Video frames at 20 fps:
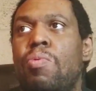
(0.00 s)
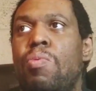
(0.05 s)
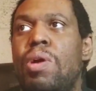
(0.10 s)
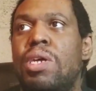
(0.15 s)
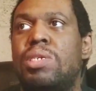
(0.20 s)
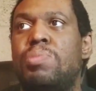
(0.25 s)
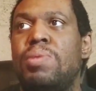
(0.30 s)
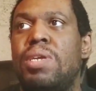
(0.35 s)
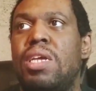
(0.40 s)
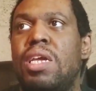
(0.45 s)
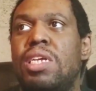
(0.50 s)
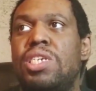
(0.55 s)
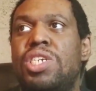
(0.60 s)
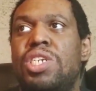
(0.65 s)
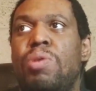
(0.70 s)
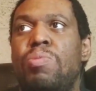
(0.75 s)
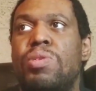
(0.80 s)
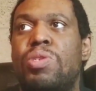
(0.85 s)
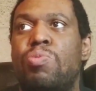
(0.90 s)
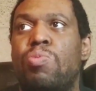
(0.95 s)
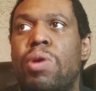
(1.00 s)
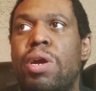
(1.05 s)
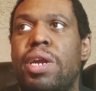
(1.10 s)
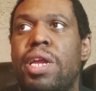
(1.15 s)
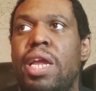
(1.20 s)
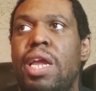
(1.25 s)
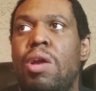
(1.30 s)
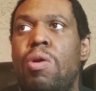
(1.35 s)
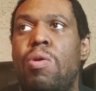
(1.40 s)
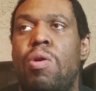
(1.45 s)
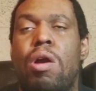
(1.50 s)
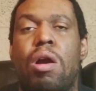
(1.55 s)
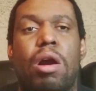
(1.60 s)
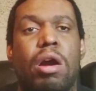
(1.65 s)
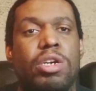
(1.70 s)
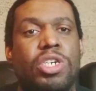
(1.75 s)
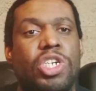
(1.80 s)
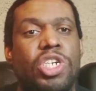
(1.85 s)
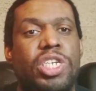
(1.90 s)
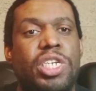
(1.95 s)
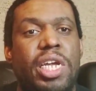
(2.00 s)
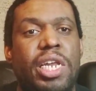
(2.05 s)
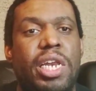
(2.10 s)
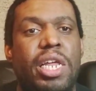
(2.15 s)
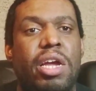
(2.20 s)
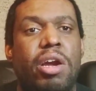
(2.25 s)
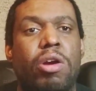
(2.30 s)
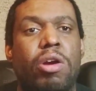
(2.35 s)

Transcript: was because she was working on Argentina,